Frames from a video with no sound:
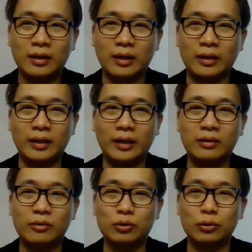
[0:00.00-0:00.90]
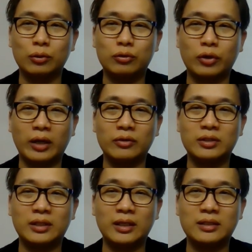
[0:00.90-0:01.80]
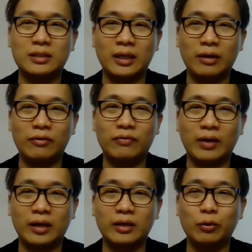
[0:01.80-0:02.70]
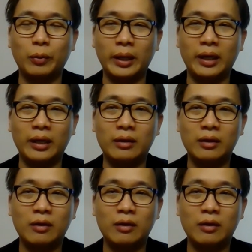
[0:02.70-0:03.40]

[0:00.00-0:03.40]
And then also try to stay safe and away